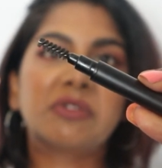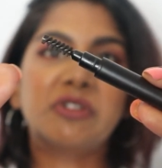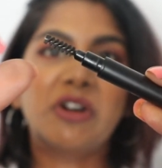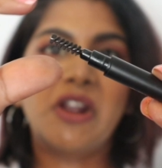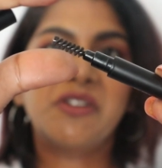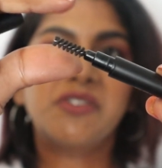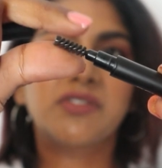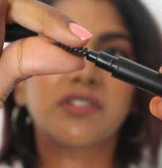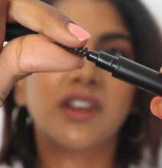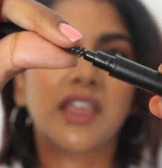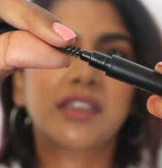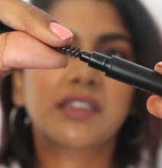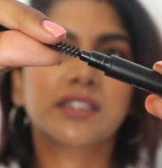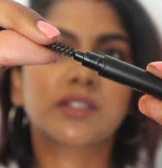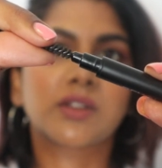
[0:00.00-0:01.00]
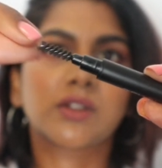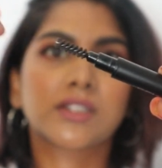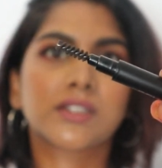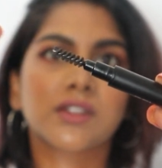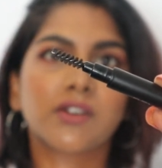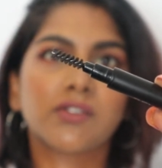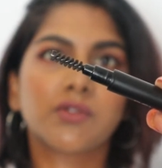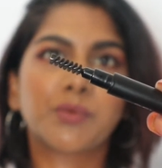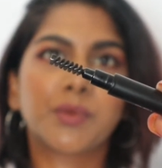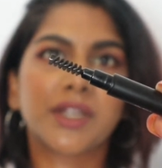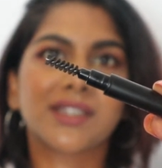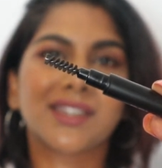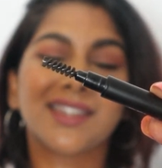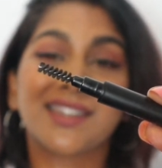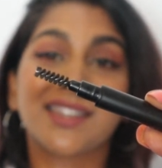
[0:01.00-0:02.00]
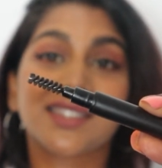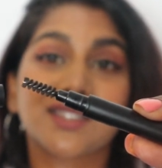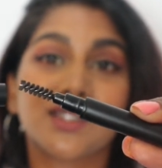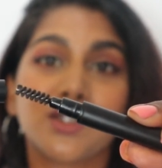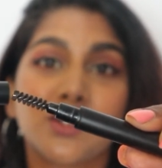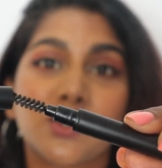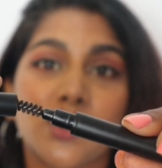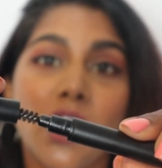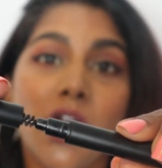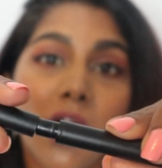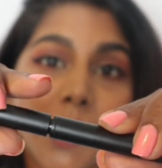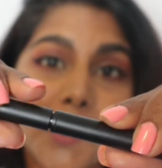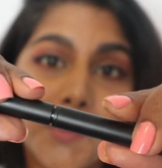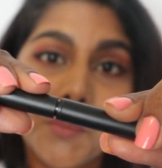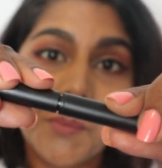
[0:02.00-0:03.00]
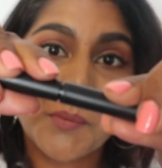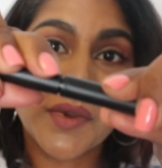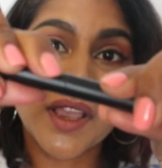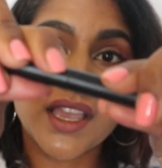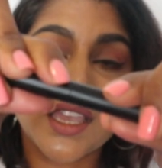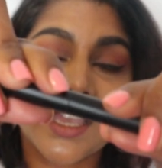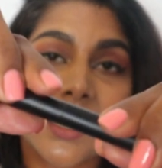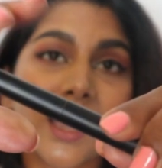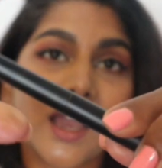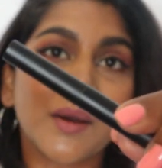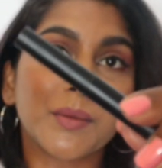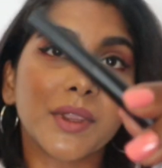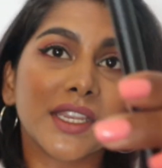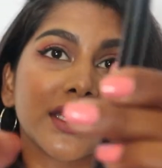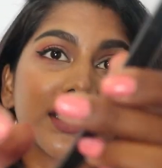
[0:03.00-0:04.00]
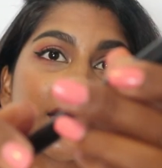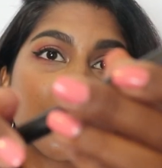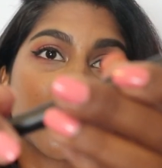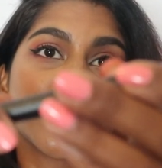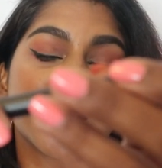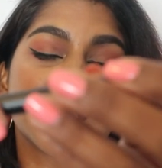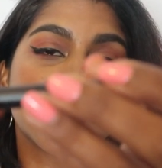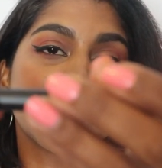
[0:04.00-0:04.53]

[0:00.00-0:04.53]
rough, like it's not soft, but it does the job. I mean, it's only